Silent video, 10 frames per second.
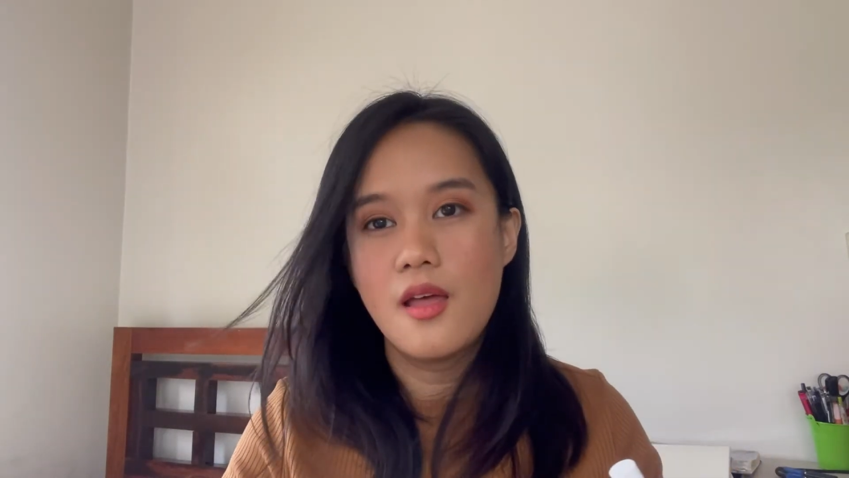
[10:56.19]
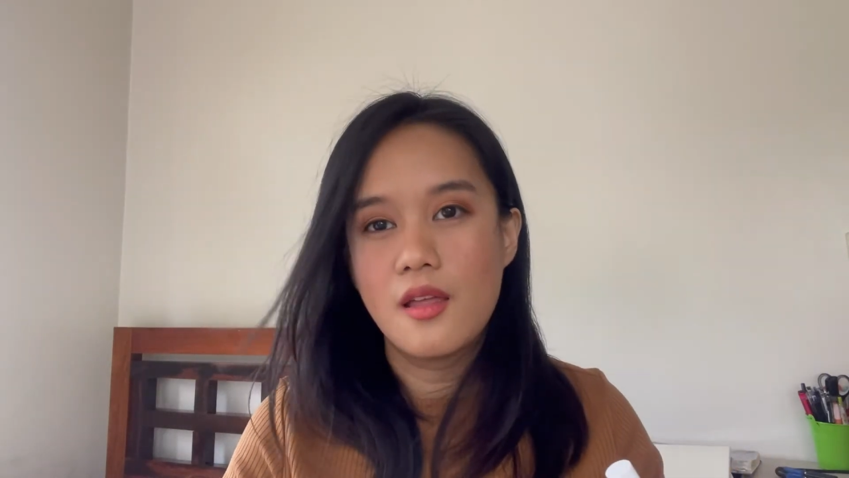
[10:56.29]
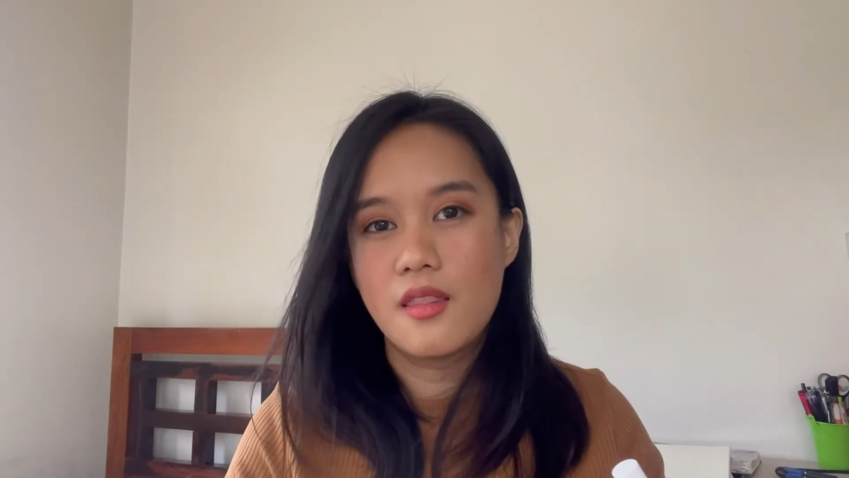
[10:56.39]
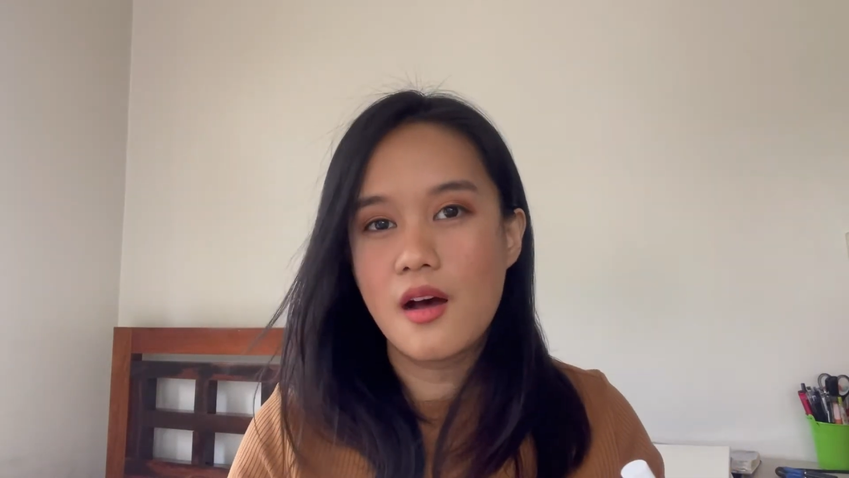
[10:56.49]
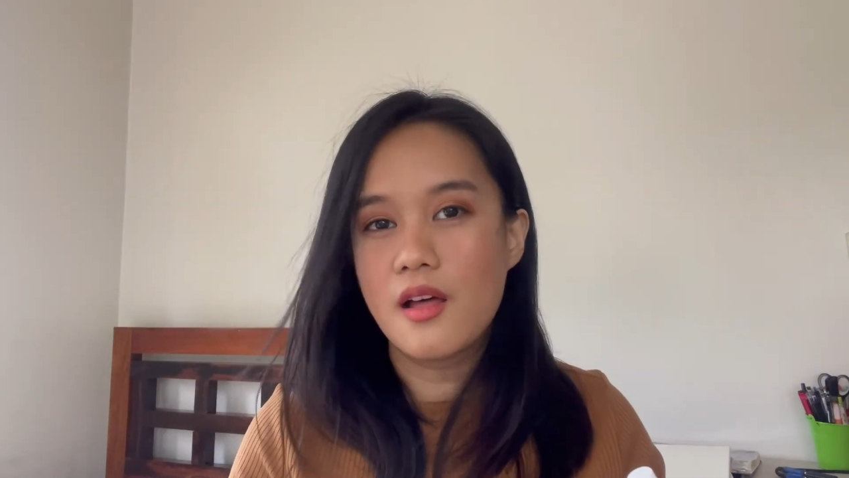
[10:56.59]

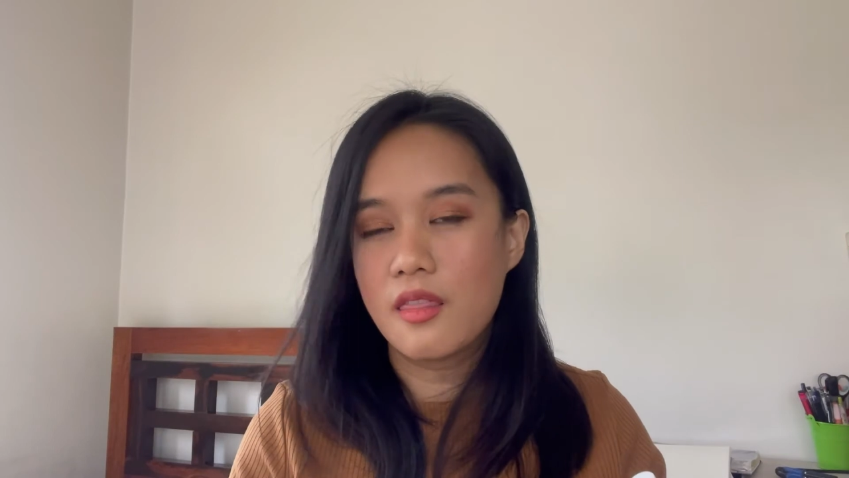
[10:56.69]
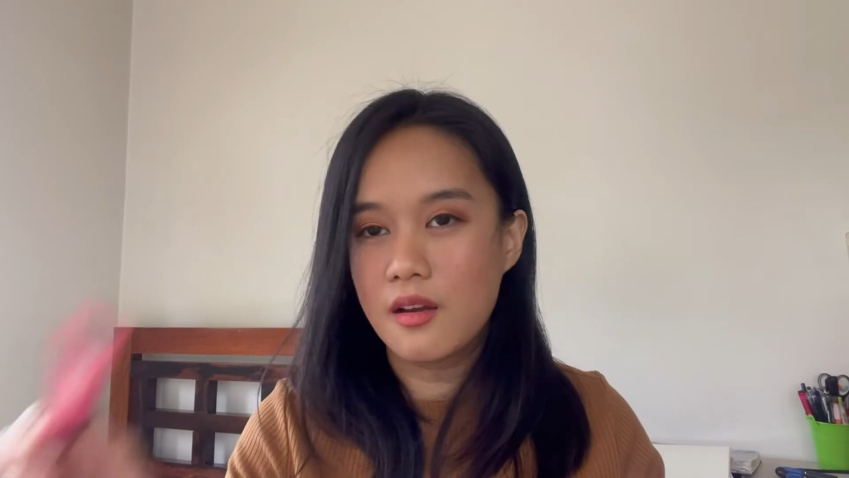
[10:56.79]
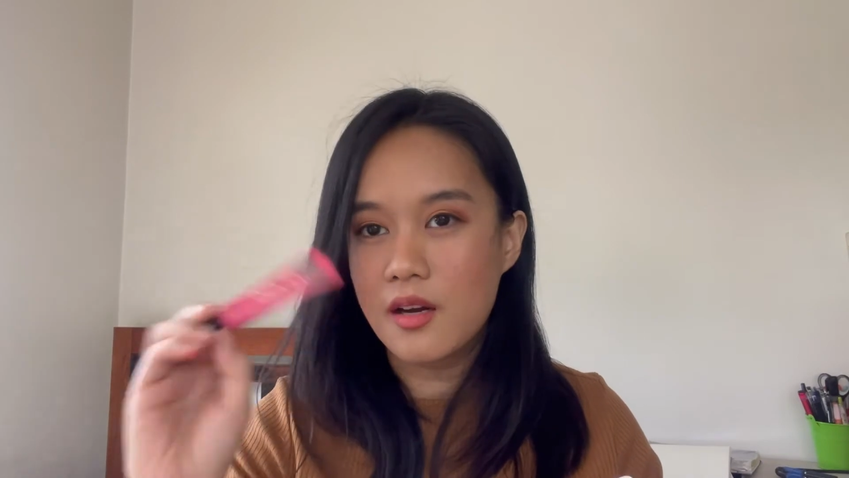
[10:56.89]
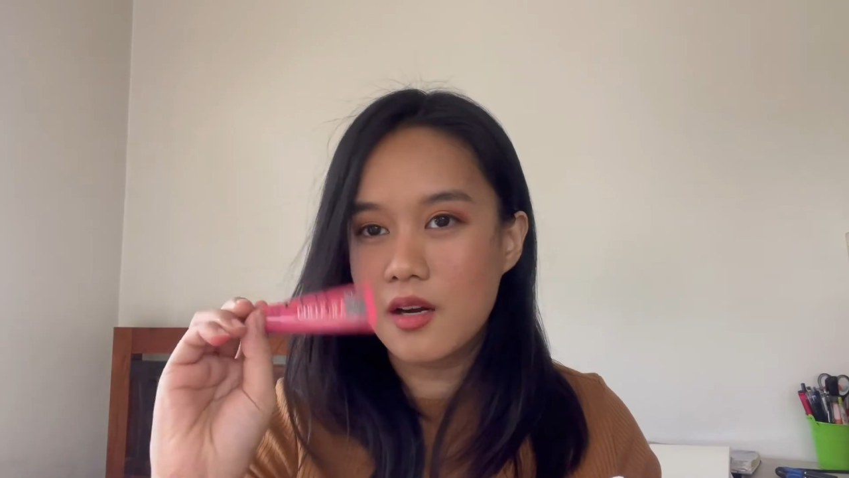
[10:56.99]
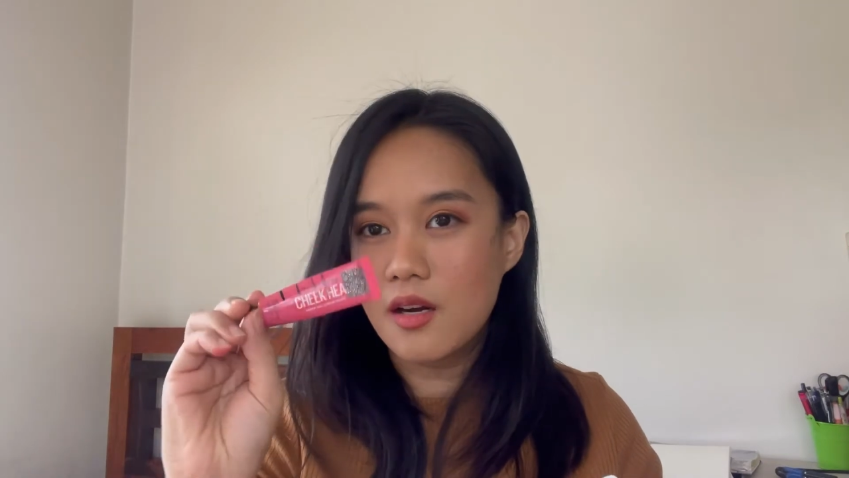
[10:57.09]
the
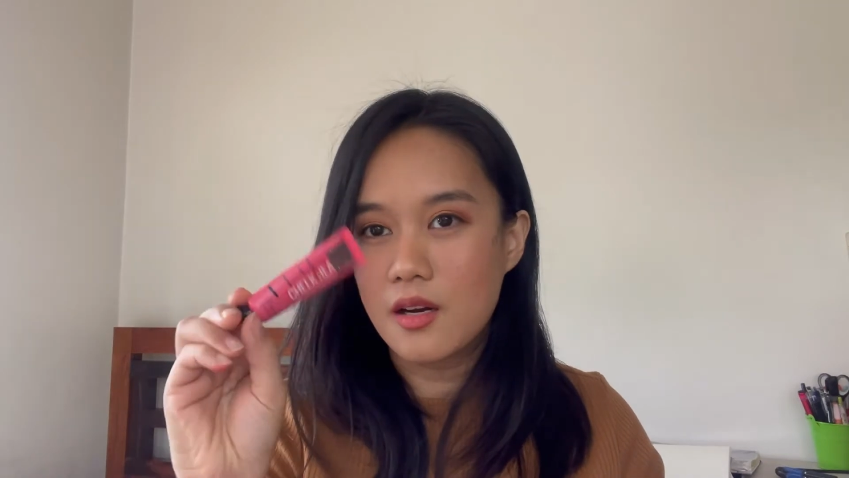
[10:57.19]
other